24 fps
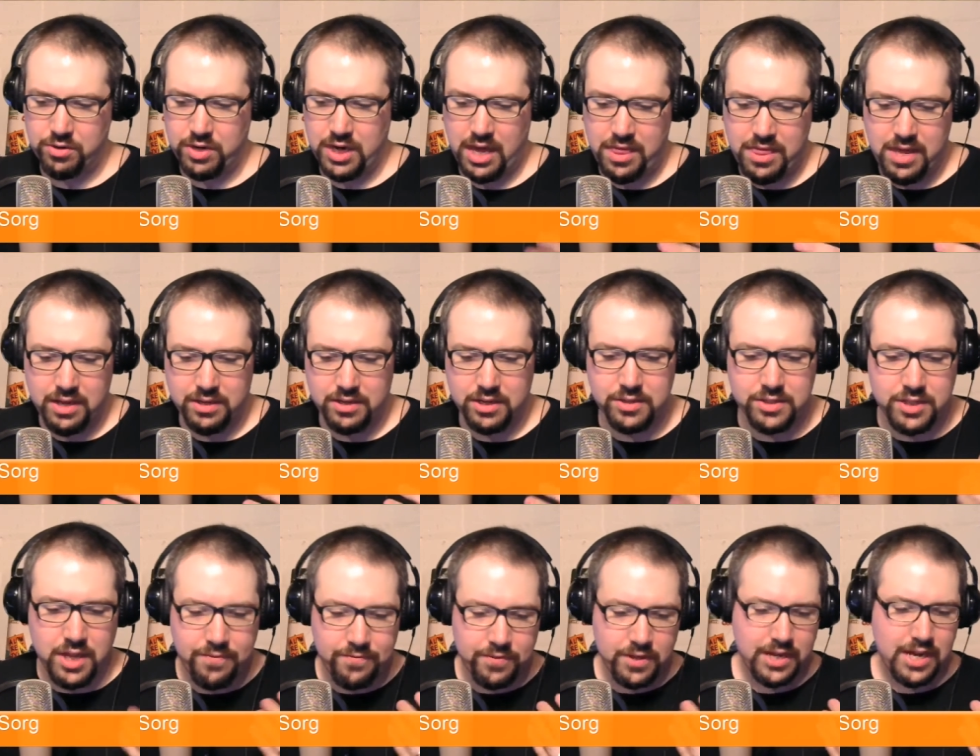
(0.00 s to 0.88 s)
And I think there's
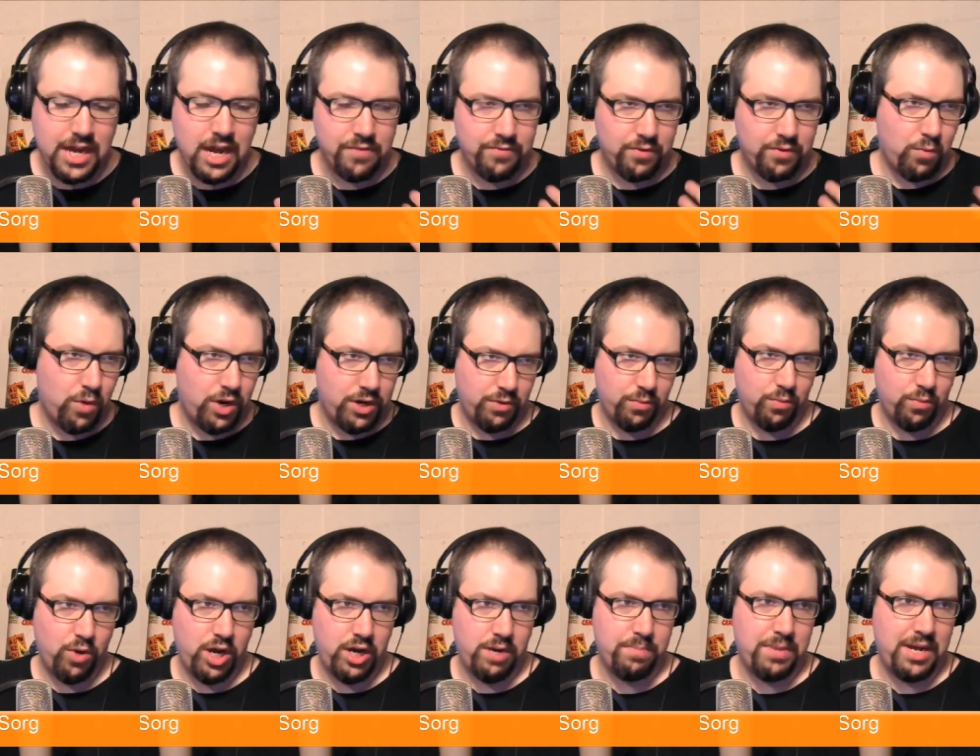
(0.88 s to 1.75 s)
definitely kind of a
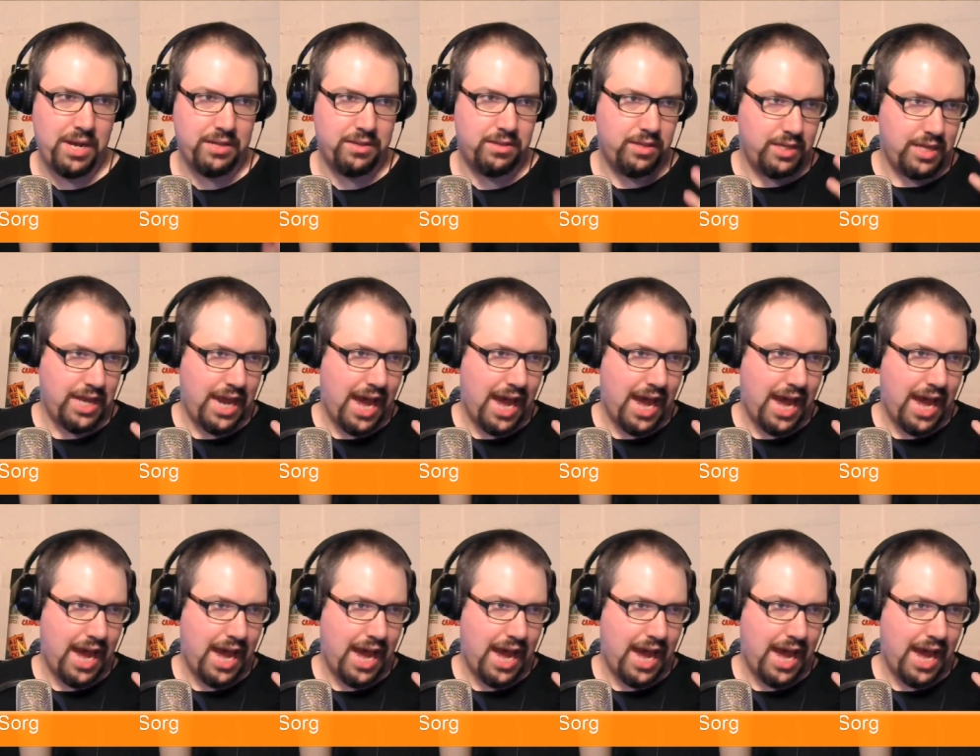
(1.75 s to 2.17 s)
one-to-one about